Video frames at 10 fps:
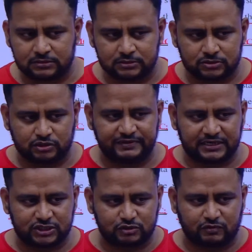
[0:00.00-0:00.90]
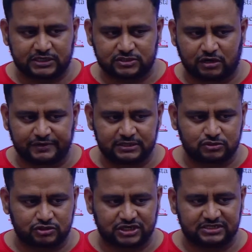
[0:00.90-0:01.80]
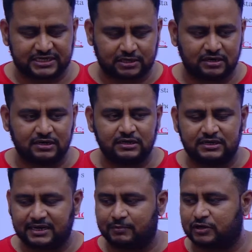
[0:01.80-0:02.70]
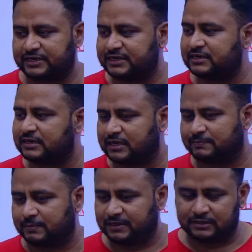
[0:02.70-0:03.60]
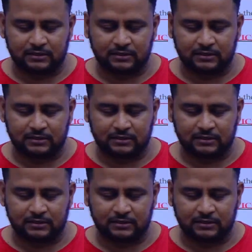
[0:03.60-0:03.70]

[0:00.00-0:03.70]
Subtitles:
So we understood what is sovereign, socialist, secular, democratic republic.